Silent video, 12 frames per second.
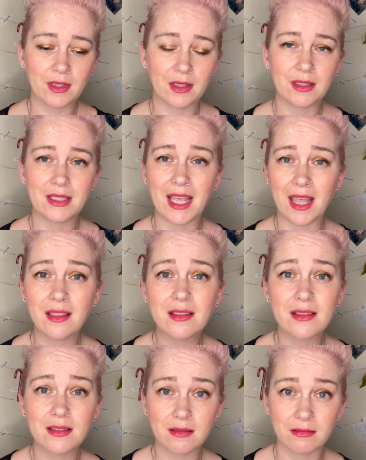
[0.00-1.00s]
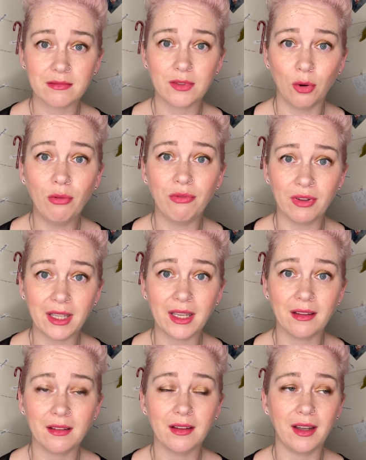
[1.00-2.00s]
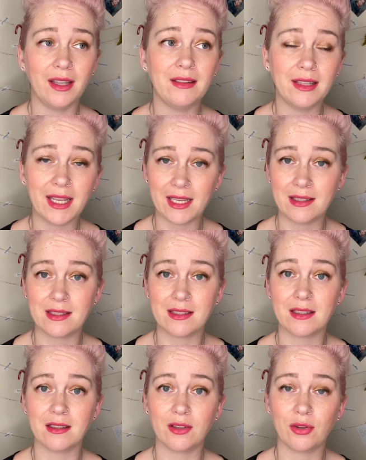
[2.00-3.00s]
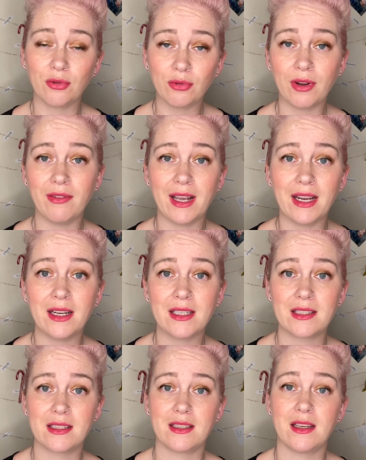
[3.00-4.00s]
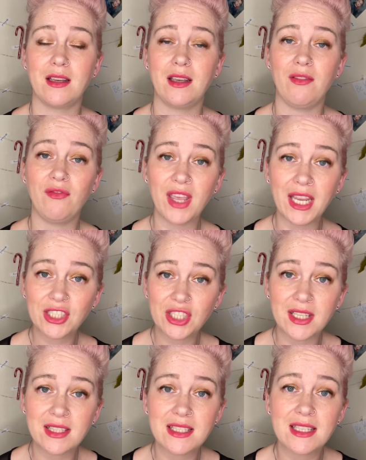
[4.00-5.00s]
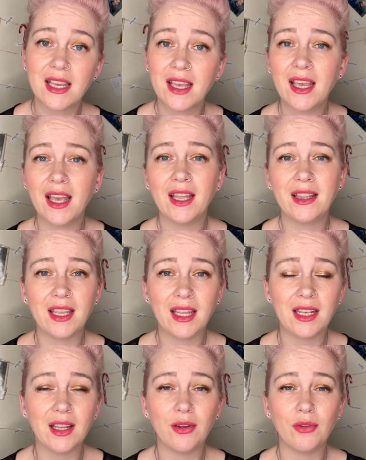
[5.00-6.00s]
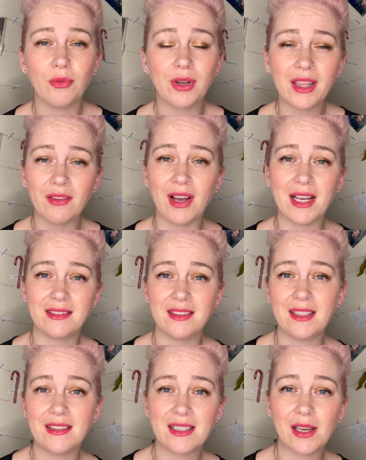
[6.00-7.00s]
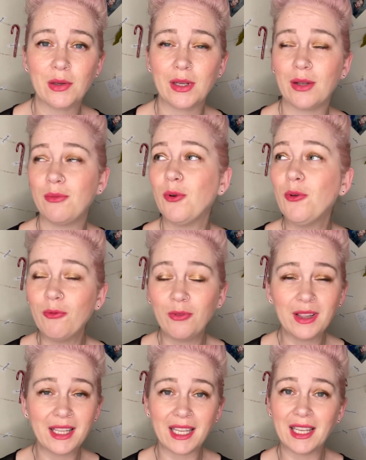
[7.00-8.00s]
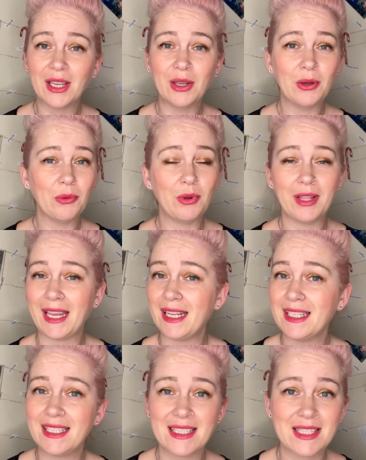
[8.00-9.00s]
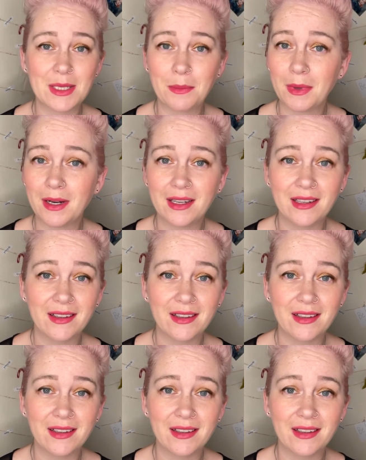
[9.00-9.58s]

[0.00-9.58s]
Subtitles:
deaths, hopefully, and less coronavirus infections. And then we'll get the vaccines out and hopefully we'll head into summer